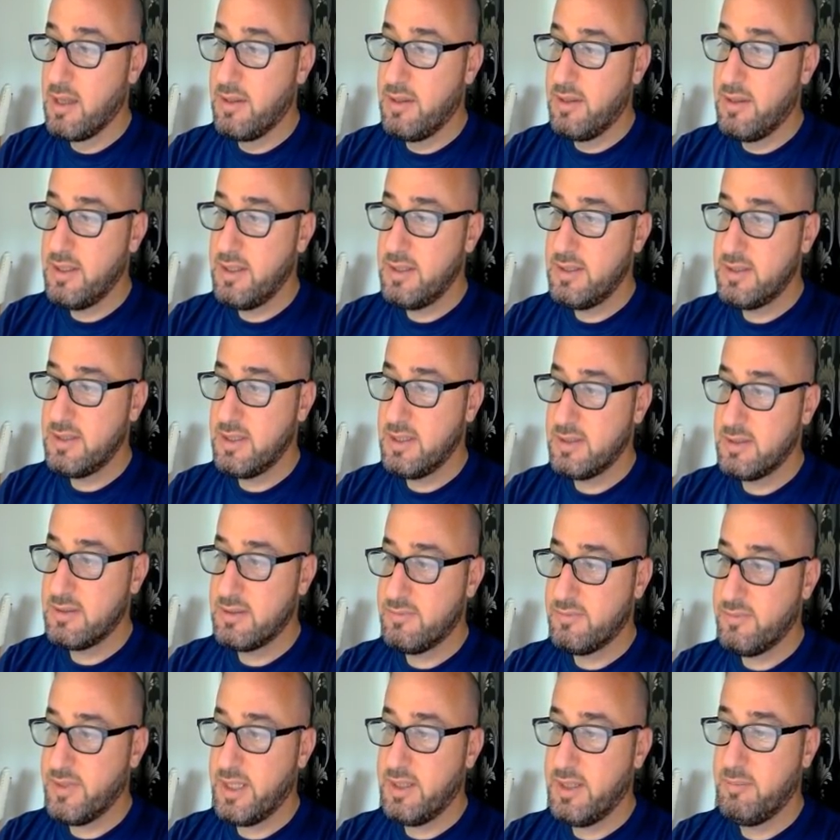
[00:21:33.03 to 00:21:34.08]
this
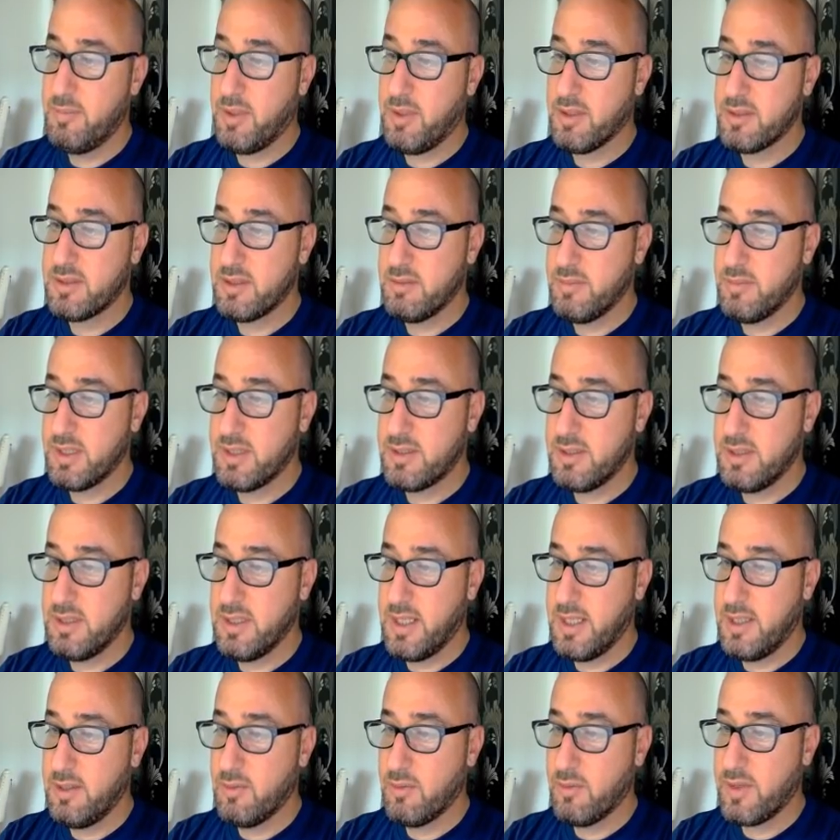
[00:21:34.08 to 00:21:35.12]
is very possible
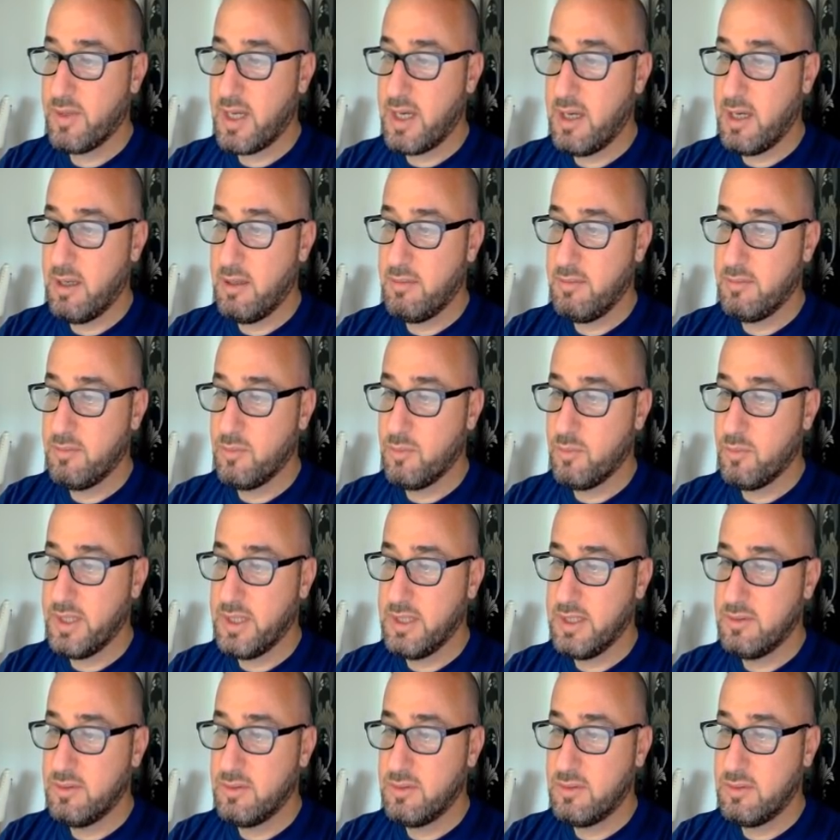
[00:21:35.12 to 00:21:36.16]
scenario that
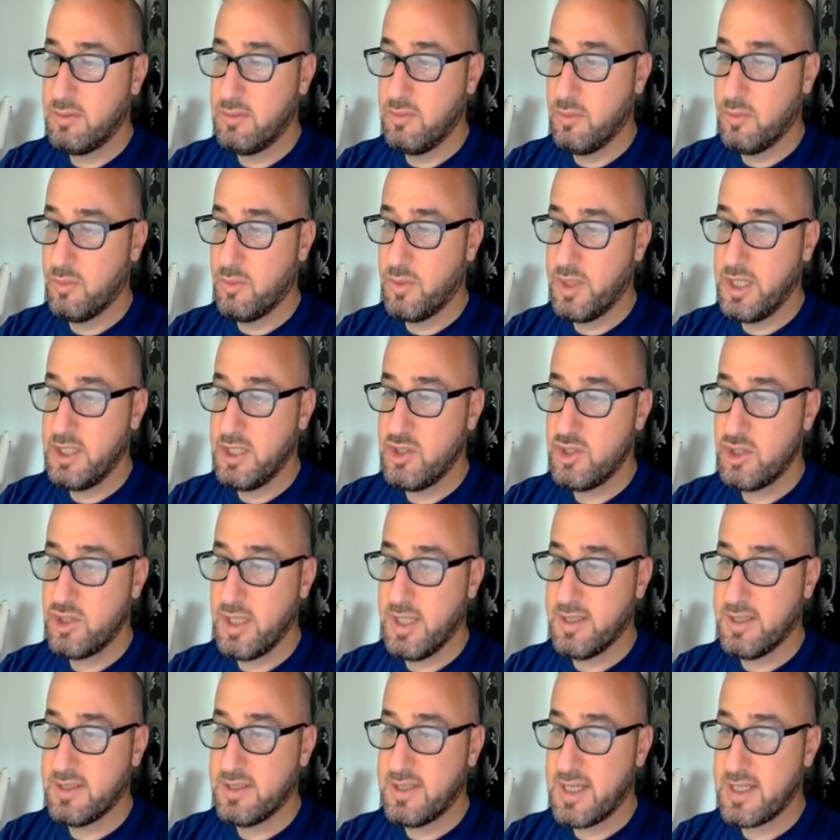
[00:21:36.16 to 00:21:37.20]
we reach
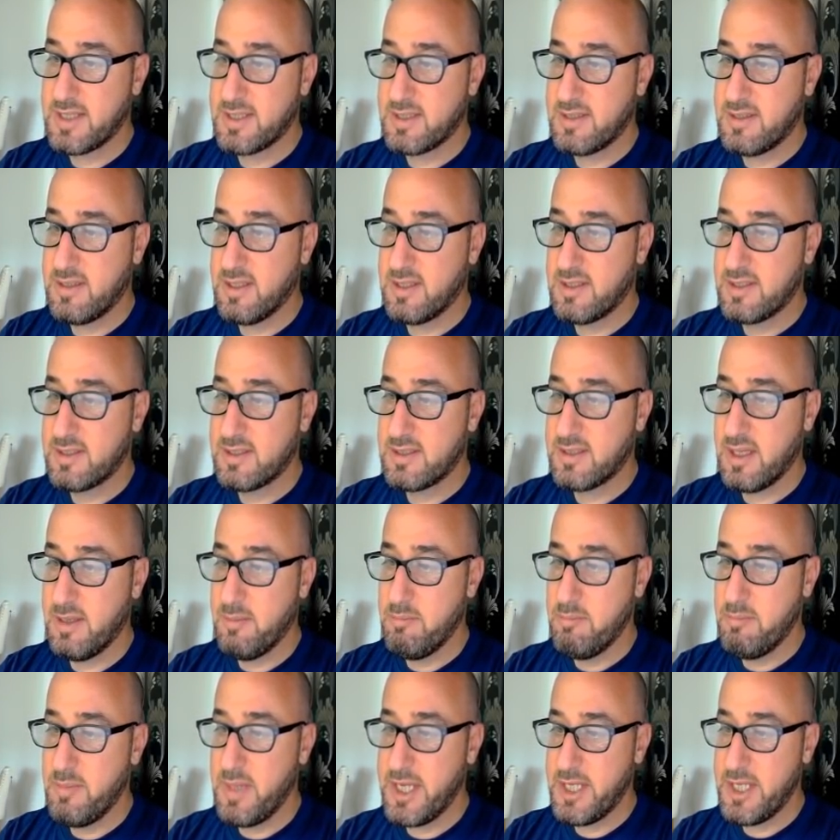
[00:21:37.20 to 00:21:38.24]
and test this
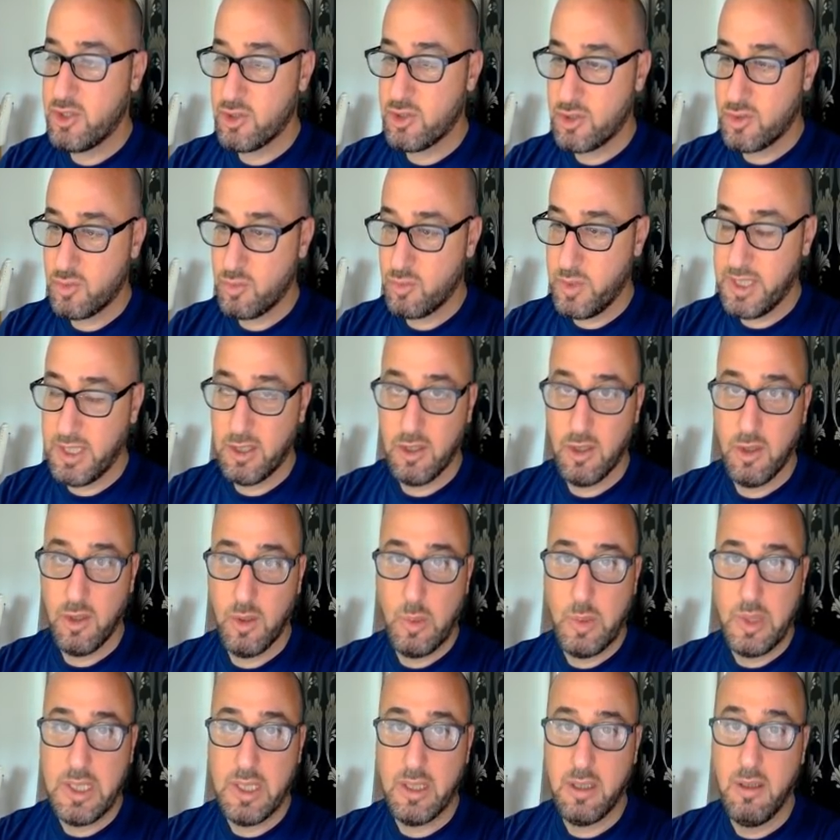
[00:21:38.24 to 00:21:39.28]
major swing
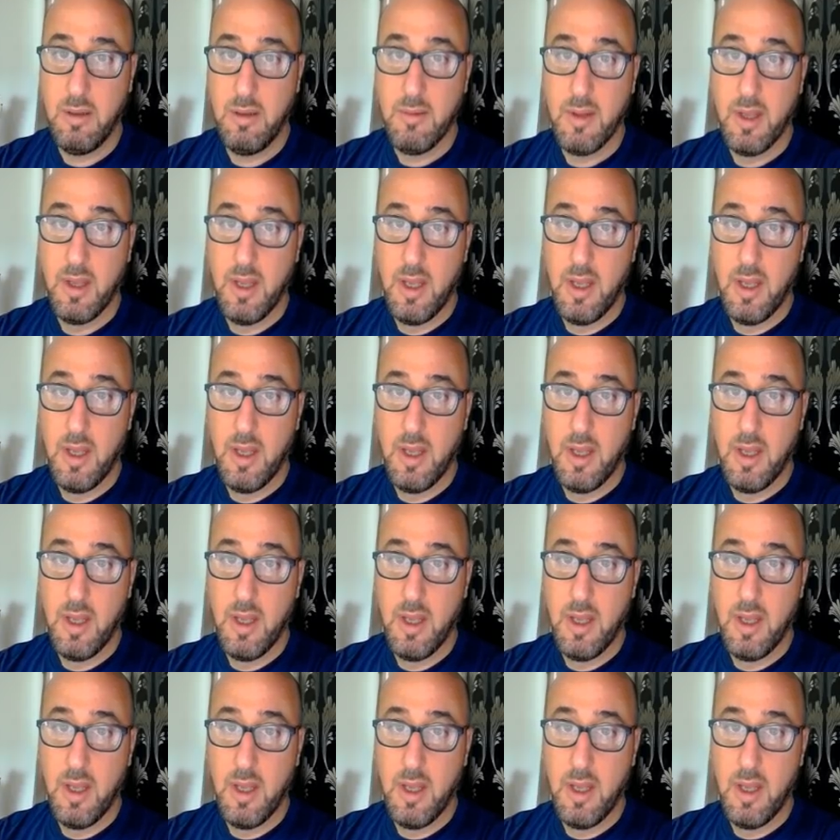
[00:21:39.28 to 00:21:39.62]
low here.